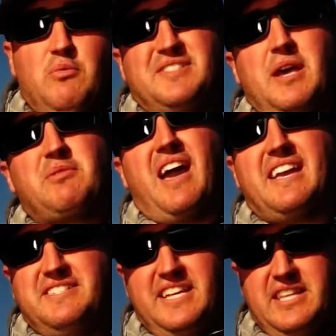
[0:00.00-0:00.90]
what's up
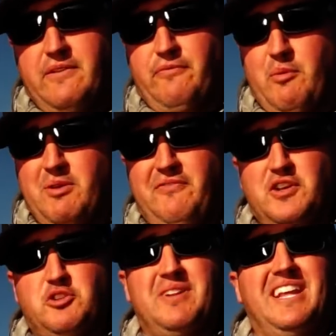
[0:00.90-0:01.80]
guys? Nick the Informative
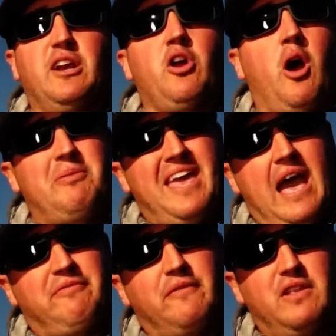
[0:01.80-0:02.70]
Fisherman here on
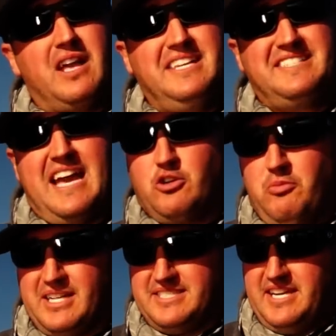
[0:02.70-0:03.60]
behalf of Lucky Tackle
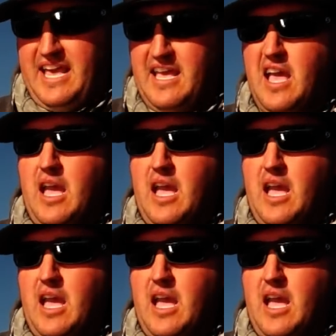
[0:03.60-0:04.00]
Box today,